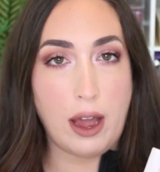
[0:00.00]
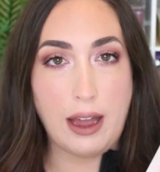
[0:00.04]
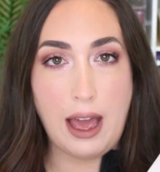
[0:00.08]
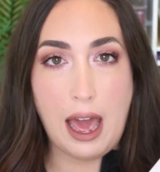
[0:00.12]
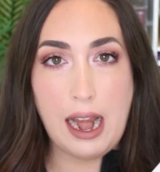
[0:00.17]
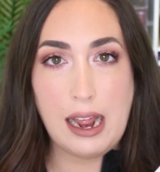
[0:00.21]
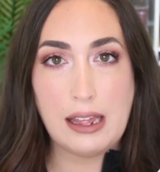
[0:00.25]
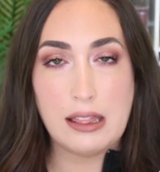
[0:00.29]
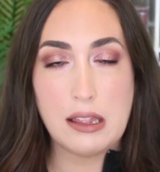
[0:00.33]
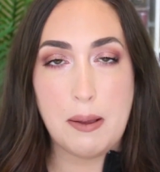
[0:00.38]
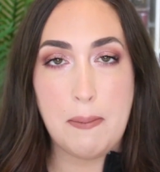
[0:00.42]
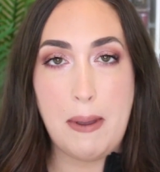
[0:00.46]
I
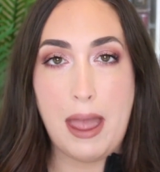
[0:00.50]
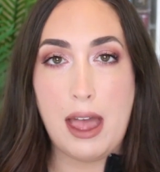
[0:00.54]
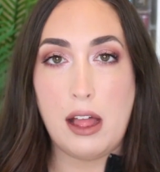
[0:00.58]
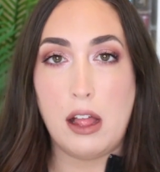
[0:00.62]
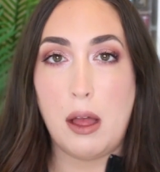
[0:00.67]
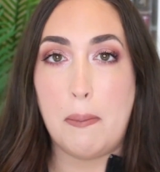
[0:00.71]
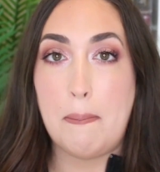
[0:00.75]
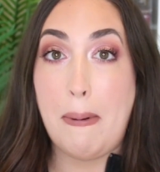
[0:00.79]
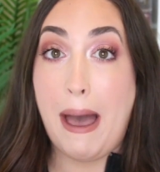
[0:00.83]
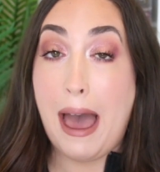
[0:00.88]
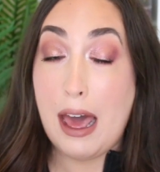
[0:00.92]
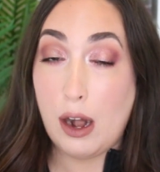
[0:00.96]
got it in the
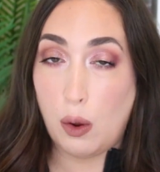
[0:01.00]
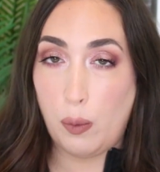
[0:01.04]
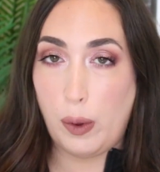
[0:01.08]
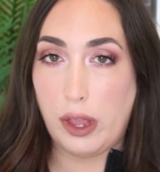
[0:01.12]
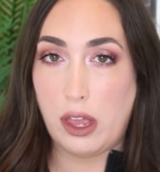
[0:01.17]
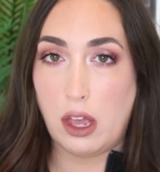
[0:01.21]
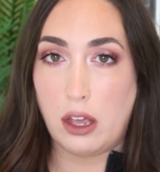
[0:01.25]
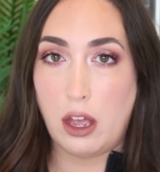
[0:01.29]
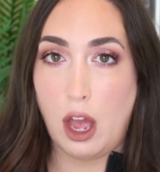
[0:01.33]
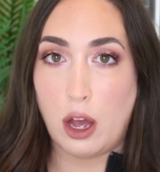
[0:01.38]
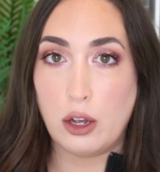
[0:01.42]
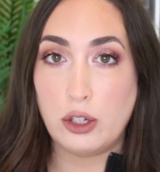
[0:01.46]
mail about a
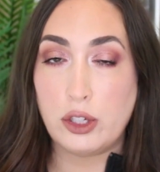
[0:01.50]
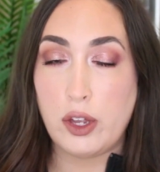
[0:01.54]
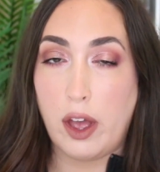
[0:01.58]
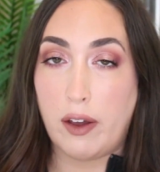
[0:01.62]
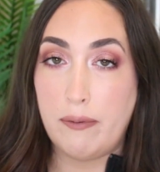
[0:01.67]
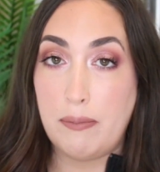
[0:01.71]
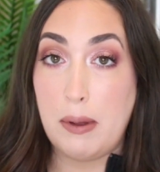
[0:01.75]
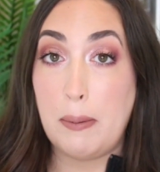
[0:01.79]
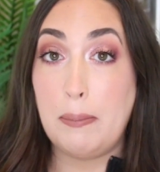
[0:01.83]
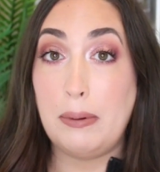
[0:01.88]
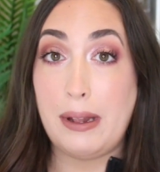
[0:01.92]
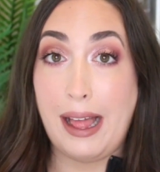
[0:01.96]
week ago, so
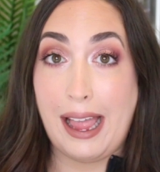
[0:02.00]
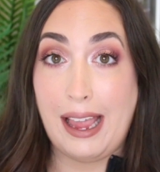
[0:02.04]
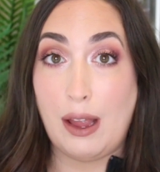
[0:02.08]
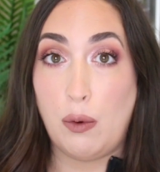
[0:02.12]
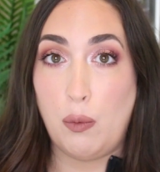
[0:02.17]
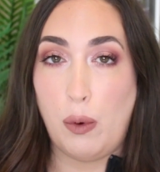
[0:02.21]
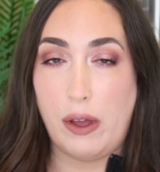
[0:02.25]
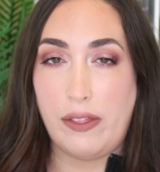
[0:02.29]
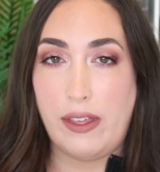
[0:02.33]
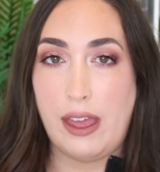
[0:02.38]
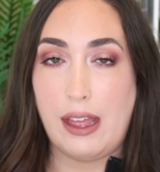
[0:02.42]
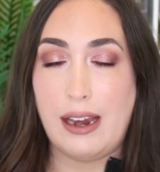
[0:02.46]
I've been
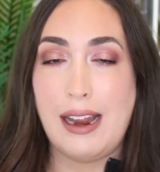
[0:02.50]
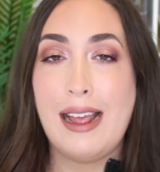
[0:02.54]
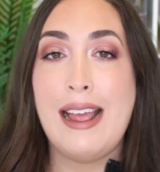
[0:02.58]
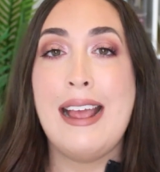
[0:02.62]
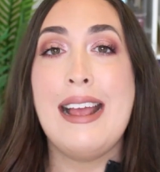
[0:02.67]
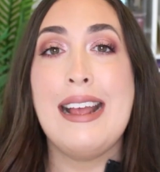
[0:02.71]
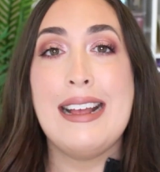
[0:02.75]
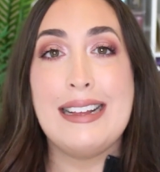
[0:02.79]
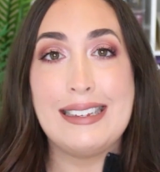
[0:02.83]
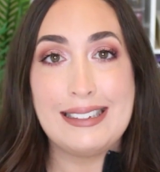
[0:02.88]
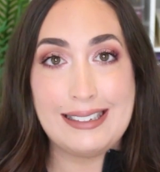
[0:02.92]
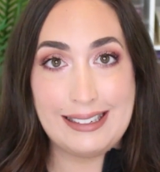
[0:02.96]
playing with it
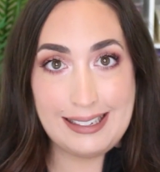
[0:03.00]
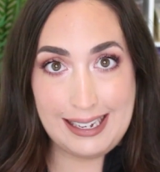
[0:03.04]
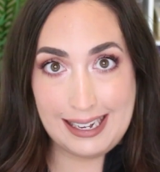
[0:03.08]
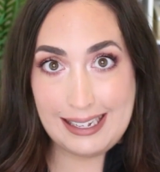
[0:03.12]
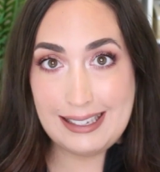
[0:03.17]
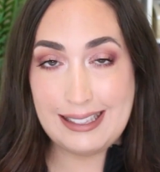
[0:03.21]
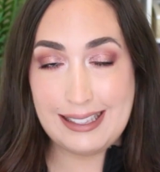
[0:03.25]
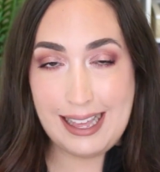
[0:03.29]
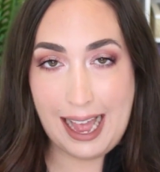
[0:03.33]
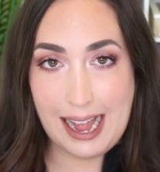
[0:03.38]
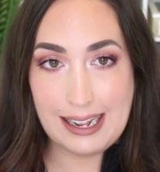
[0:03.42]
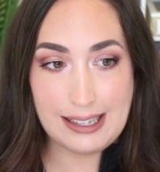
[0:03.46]

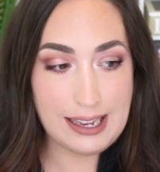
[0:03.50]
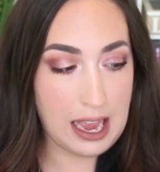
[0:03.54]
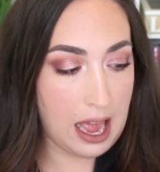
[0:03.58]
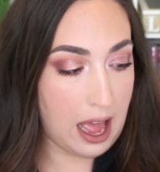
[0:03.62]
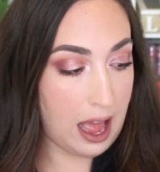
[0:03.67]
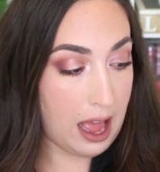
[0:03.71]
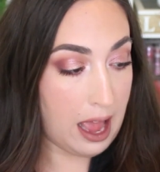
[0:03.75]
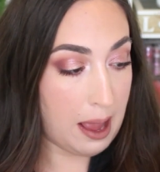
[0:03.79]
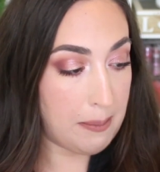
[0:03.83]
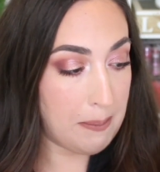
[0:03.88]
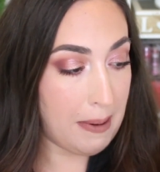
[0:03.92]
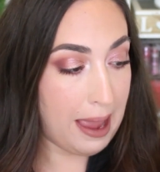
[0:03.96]
since that
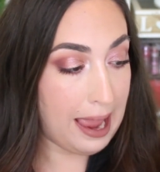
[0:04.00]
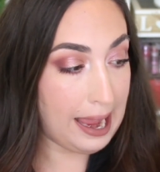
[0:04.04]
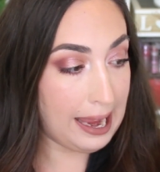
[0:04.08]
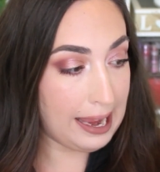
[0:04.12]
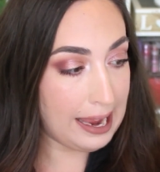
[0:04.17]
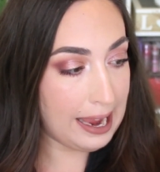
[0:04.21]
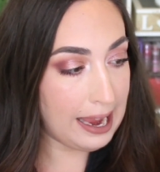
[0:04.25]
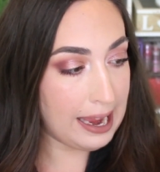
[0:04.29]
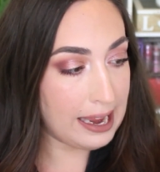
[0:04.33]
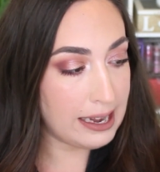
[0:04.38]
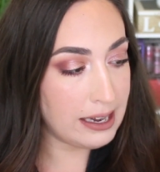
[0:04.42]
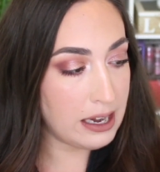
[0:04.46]
time.
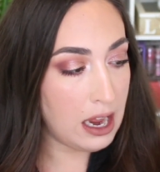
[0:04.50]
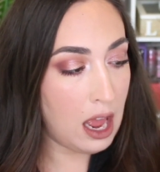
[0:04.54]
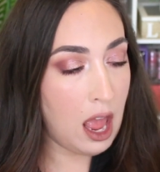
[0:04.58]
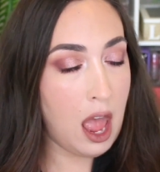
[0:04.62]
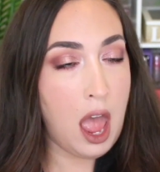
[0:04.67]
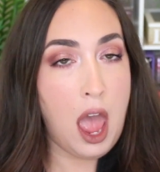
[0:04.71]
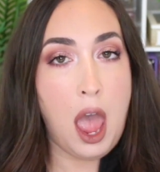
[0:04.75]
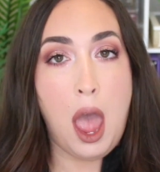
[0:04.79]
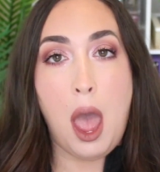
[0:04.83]
And